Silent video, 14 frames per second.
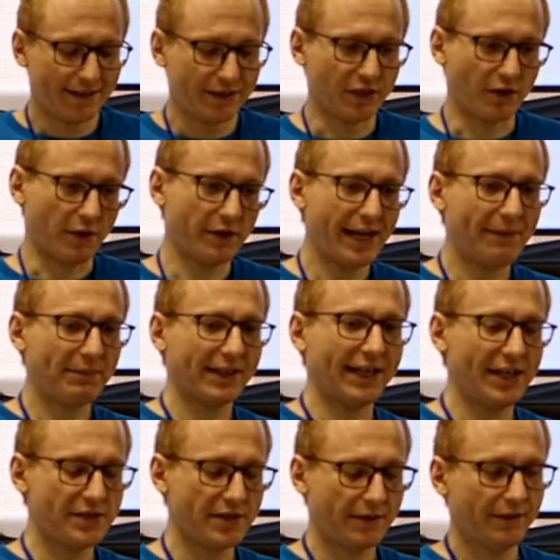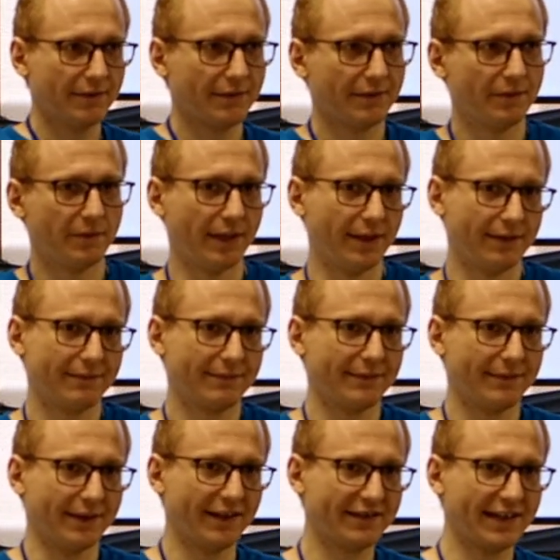Your own application, well,
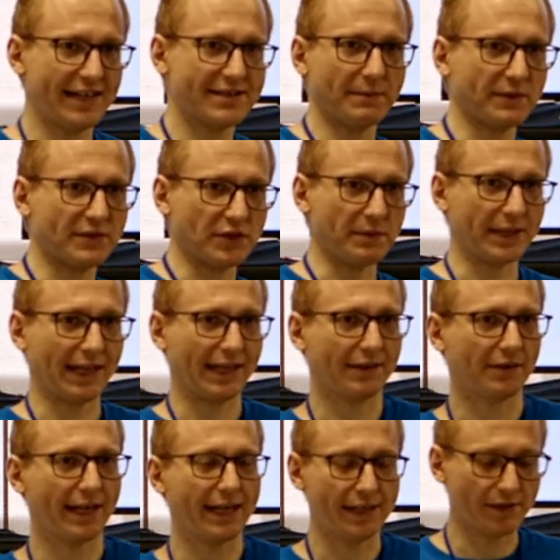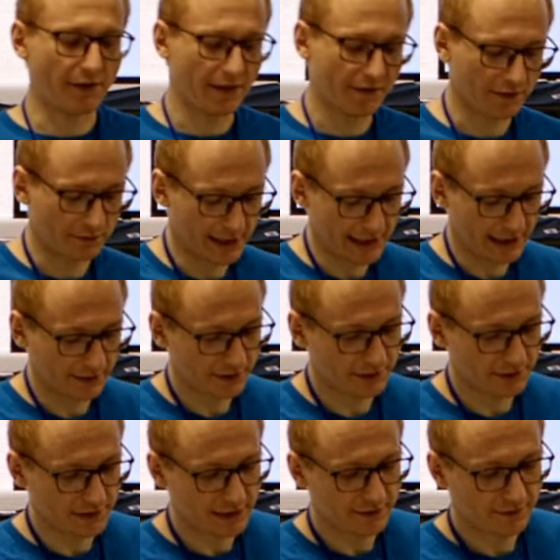in this case, I'm assuming like, okay, you're also running on
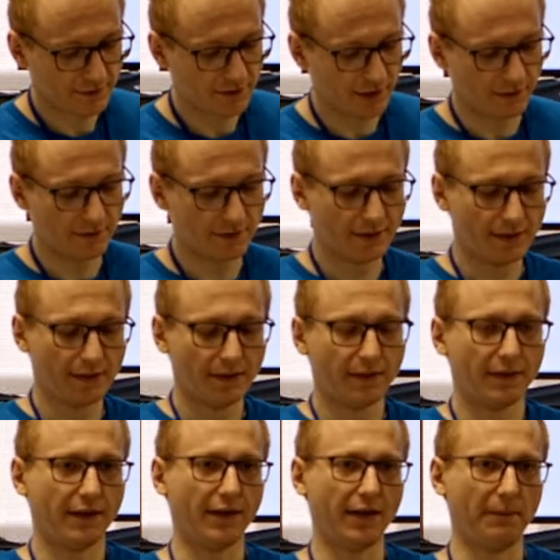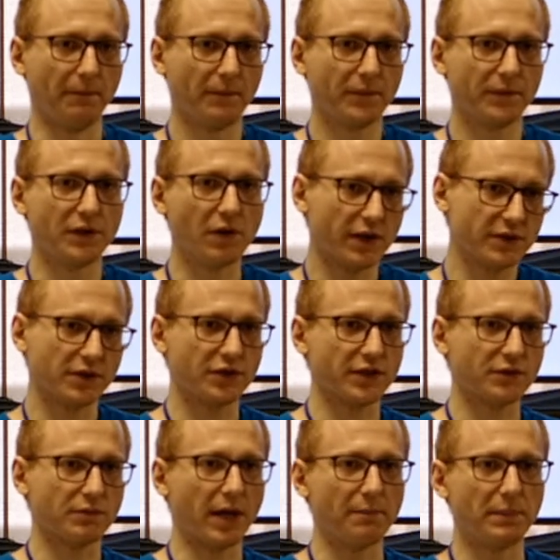Qt. So um, you also just
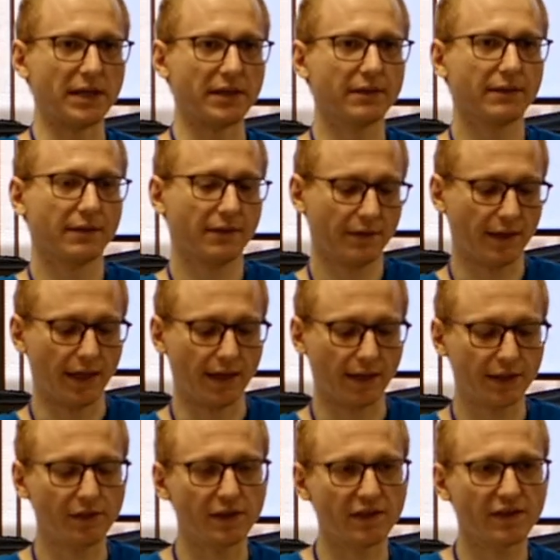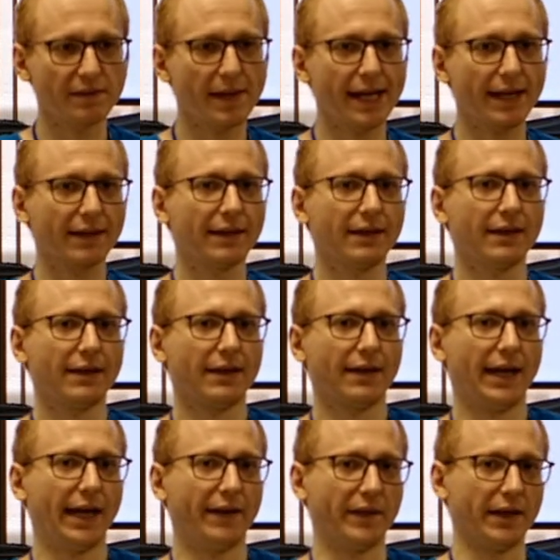run bin uh, Qt CMake,
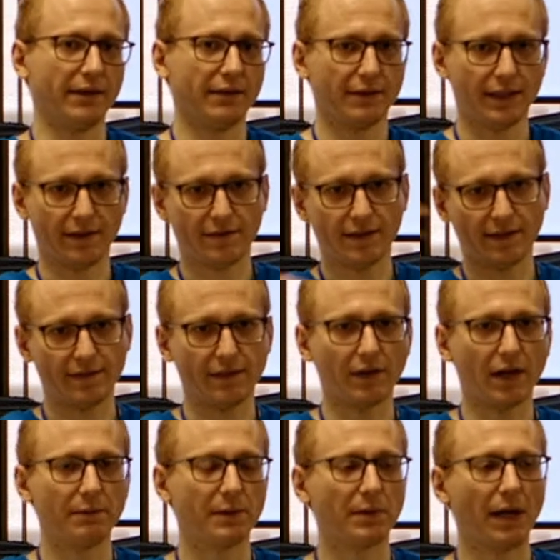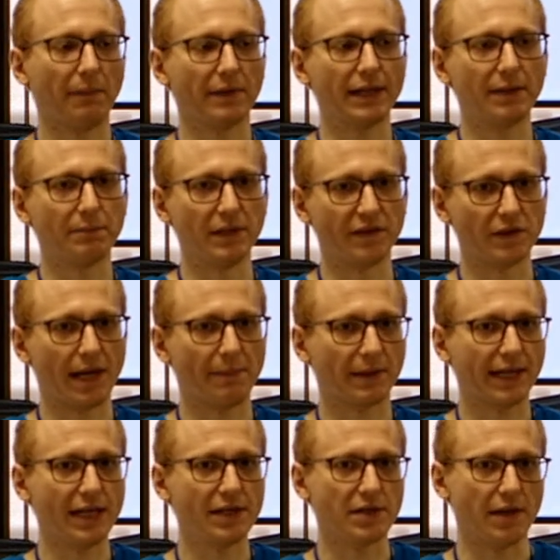and then it sets the environment properly, it builds your
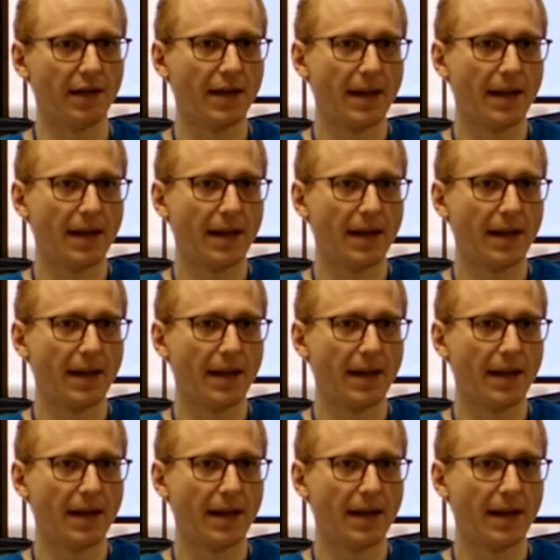application.